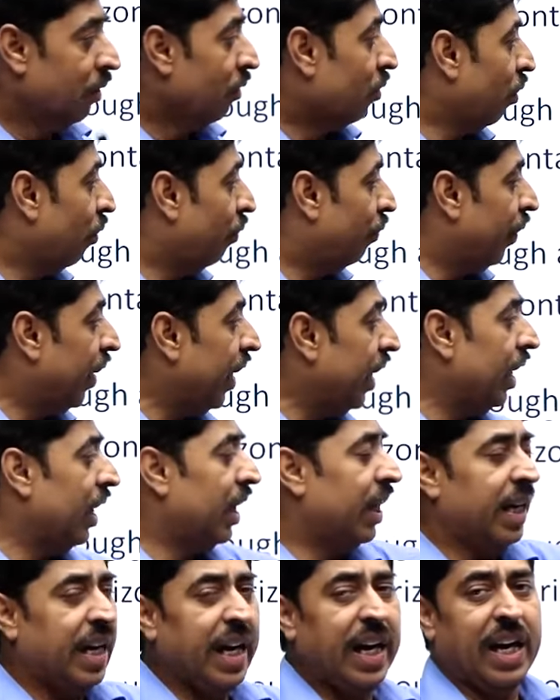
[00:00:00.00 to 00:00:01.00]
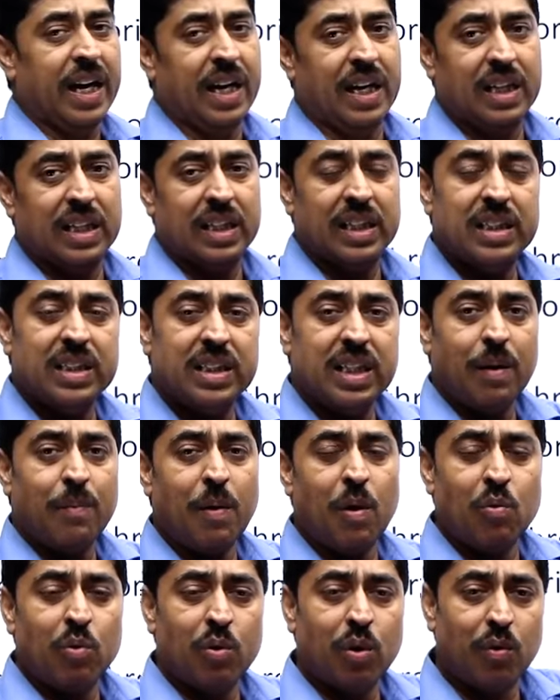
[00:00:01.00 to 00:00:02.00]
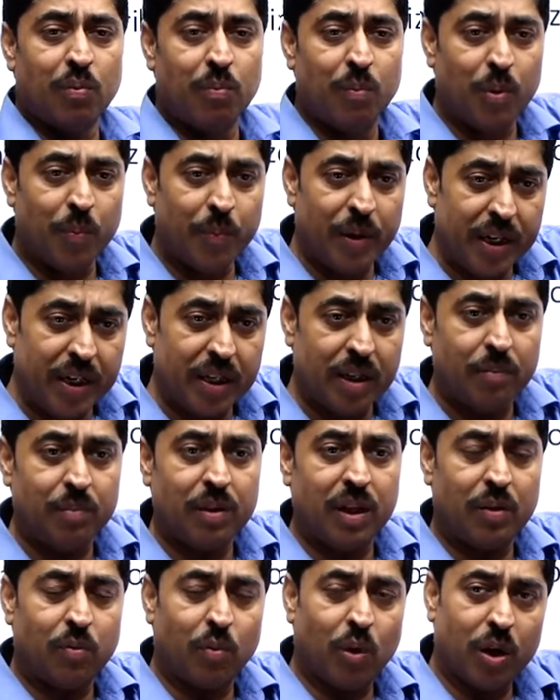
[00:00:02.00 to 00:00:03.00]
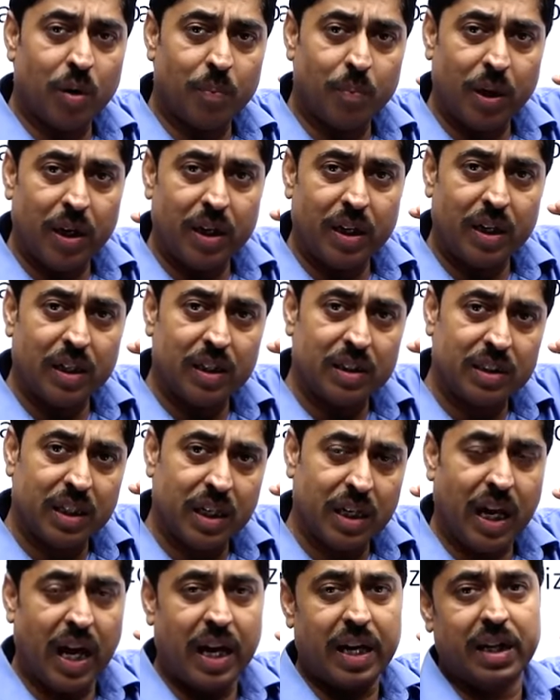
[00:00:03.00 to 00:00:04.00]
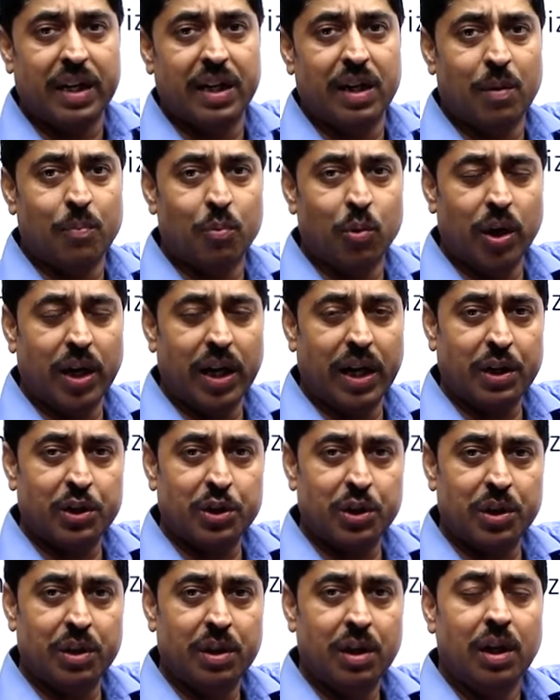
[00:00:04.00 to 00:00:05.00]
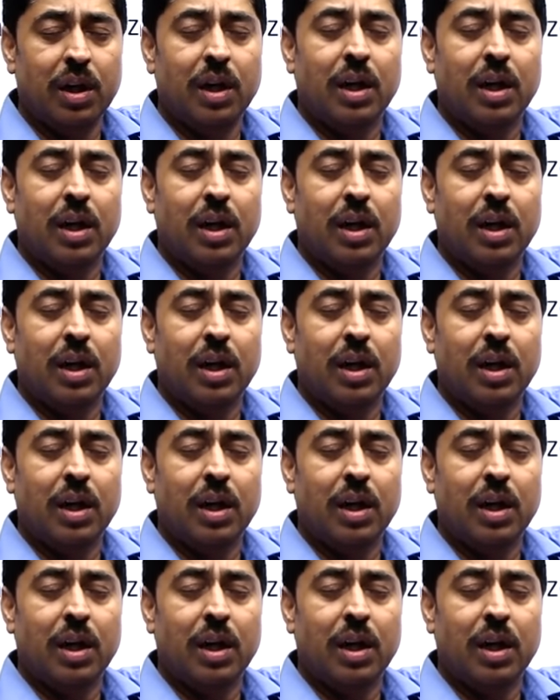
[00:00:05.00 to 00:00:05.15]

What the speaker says: So, V k, this is the amount of momentum that water particles are carrying in upward direction,